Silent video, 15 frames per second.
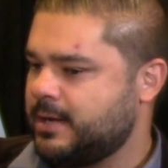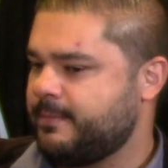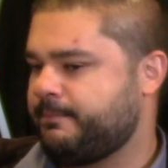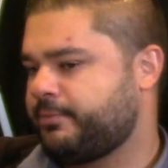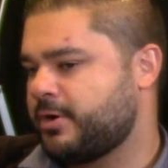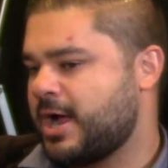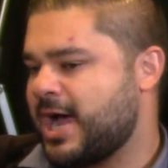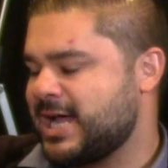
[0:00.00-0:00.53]

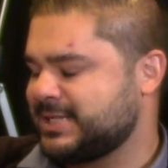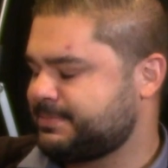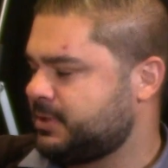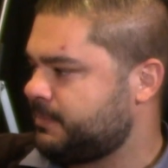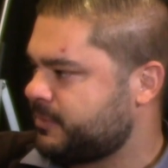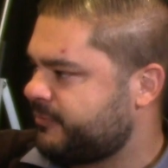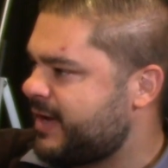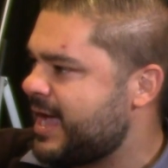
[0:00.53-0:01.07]
pre-hospital
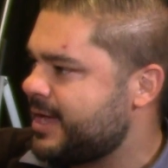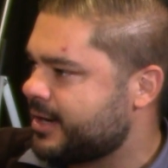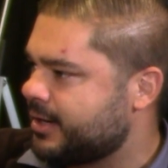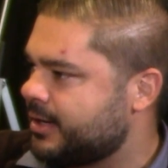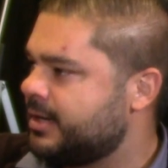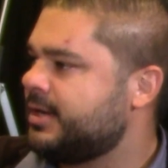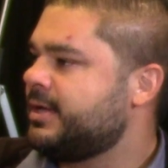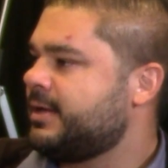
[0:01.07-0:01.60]

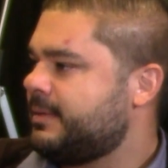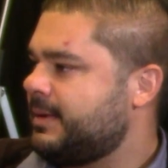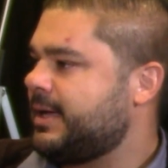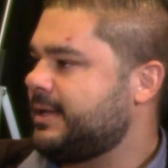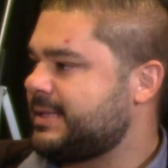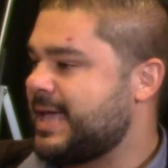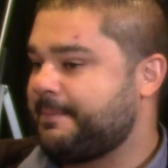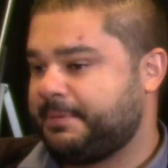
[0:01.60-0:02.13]
provider
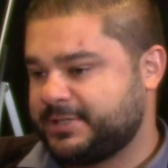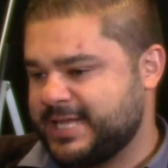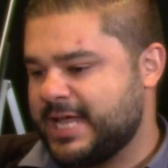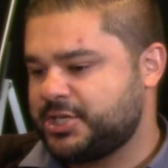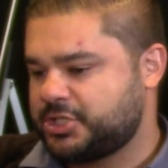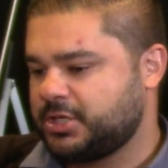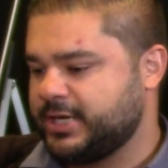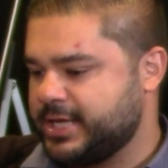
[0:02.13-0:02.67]
that
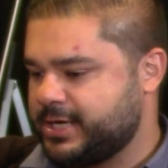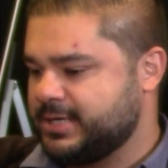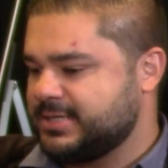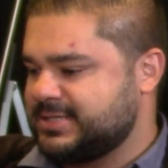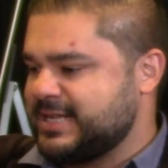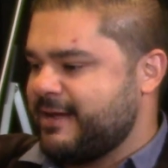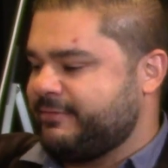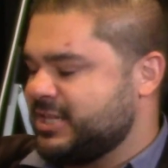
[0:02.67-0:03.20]
potentially could
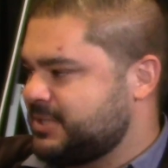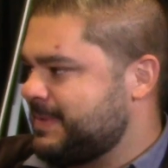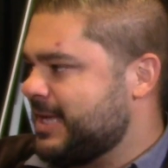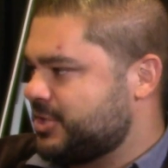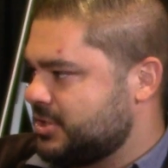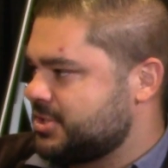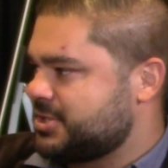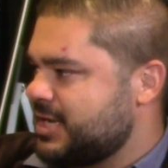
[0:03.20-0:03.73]
save this
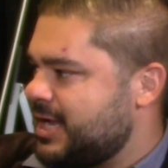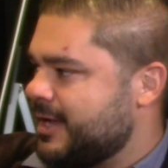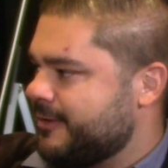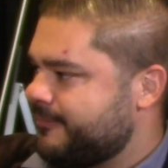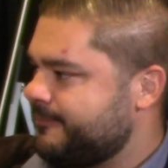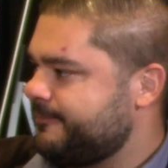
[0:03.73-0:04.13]
patient's life.